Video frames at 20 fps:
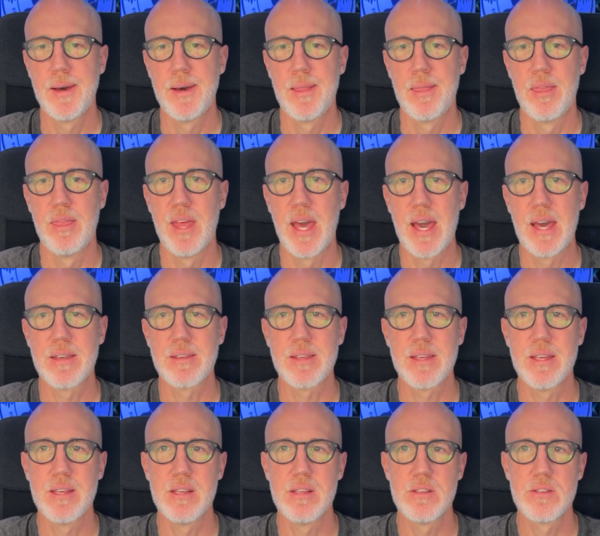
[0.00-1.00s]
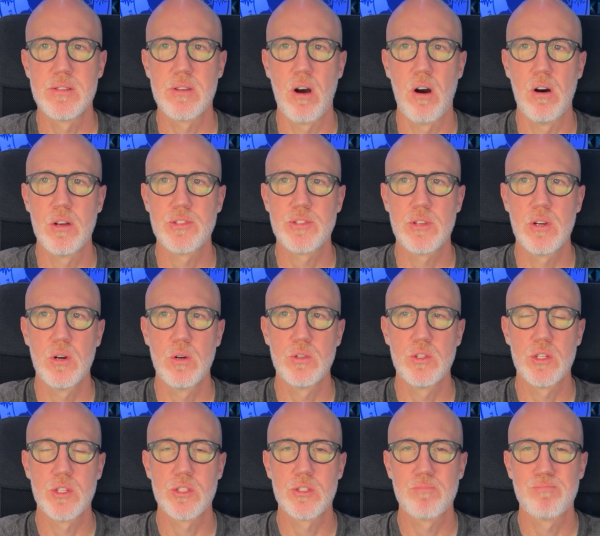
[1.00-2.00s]
that is also
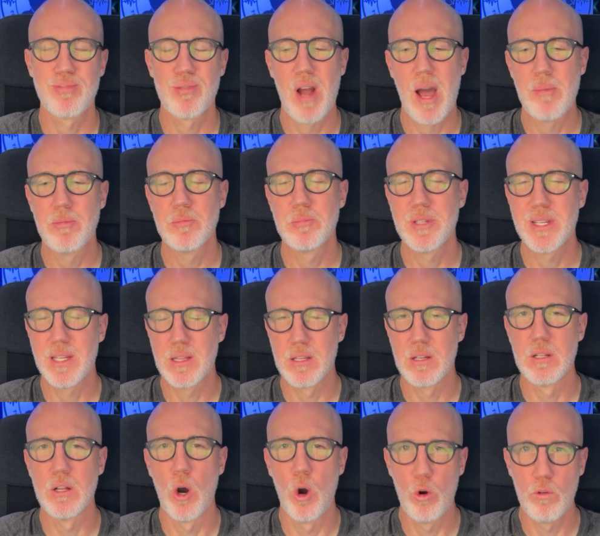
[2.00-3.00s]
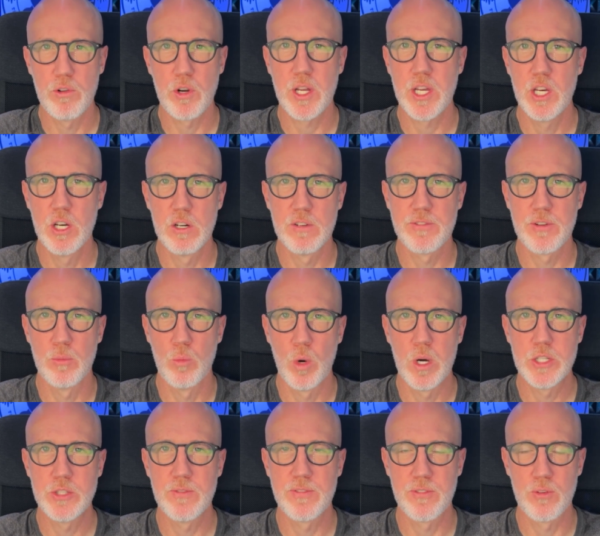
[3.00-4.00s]
just probably a little overkill from
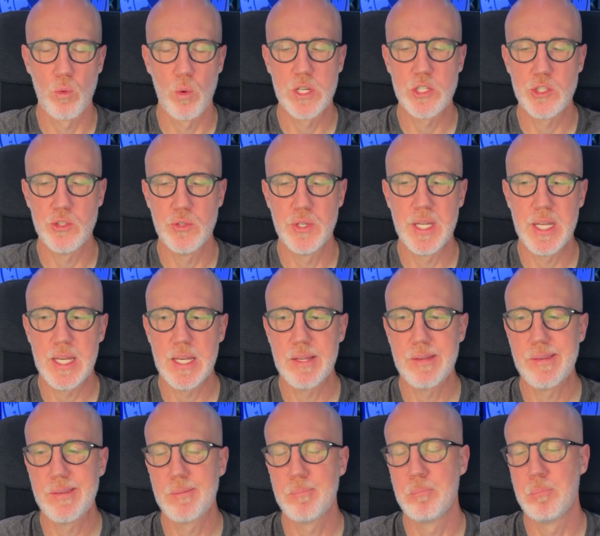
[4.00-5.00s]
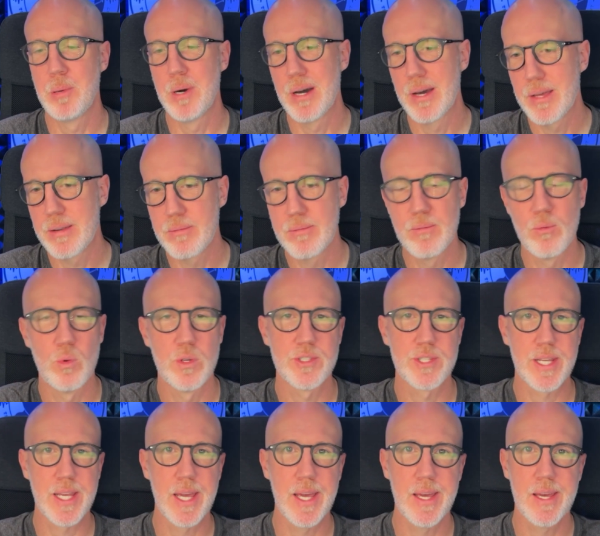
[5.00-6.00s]
what for what you need. But once
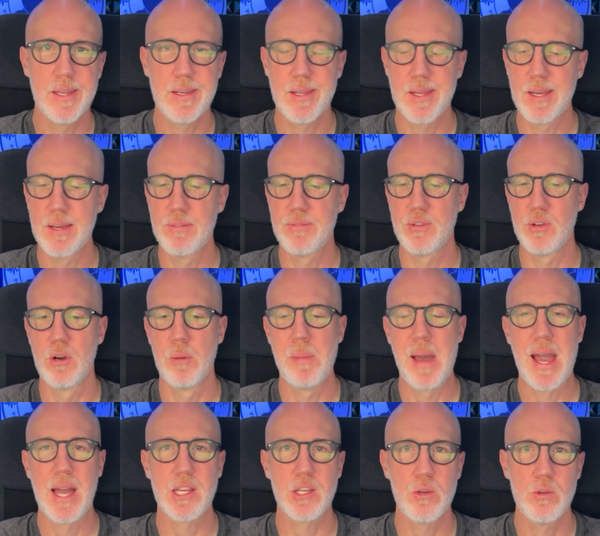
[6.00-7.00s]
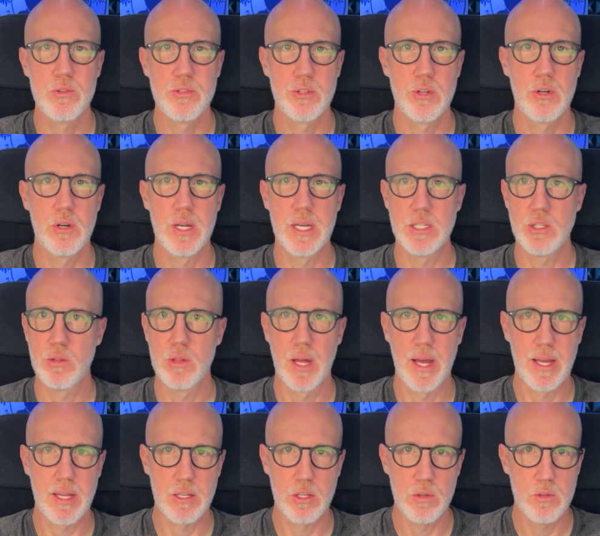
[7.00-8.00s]
again, if you're a Mac user and you
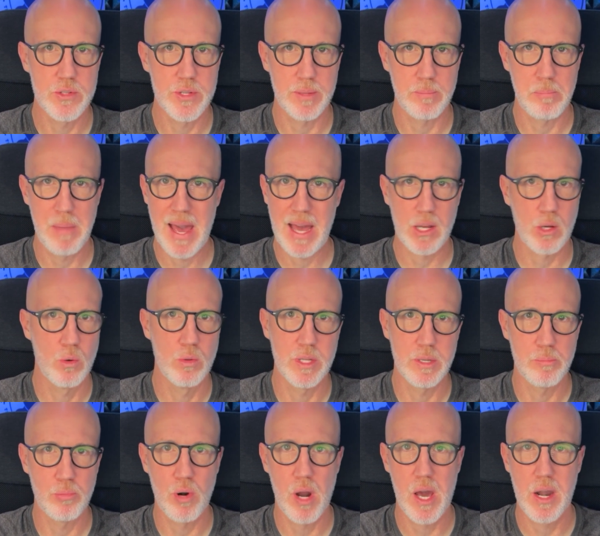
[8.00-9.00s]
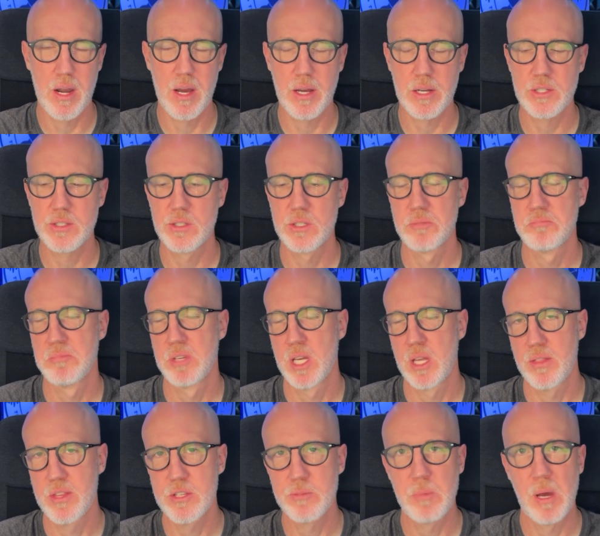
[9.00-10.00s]
like using Mac only products,
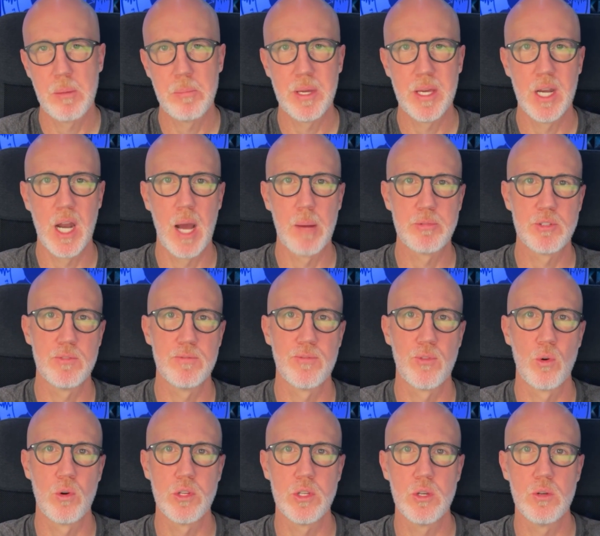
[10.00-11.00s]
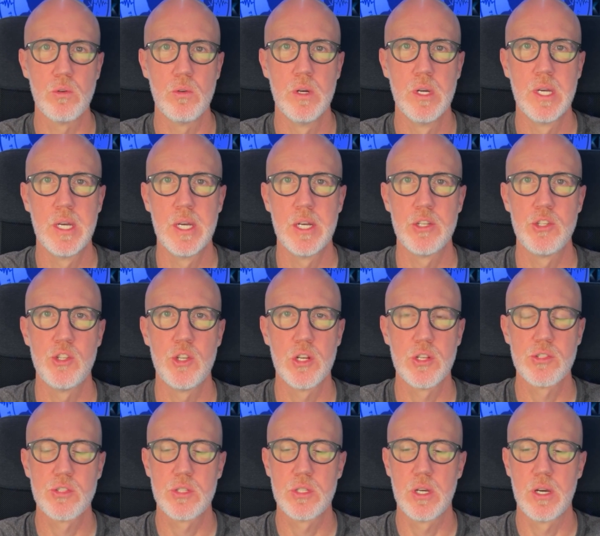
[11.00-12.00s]
this might be an option for you.
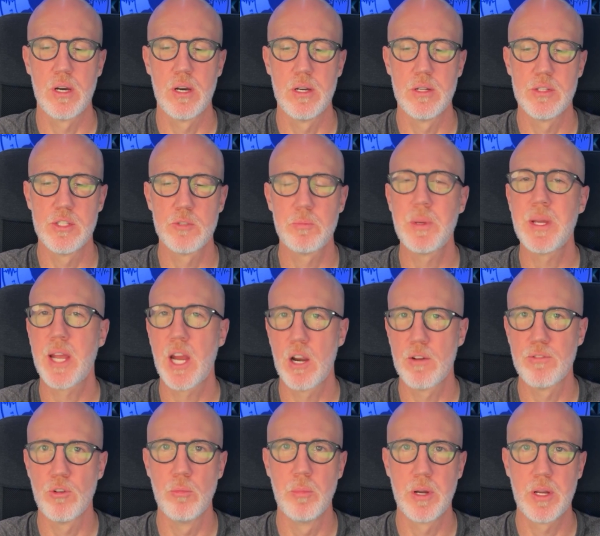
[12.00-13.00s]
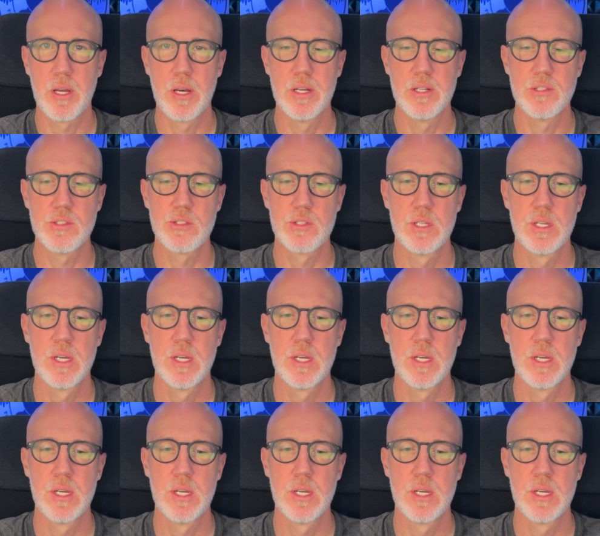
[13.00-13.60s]
Just uh, just be careful because,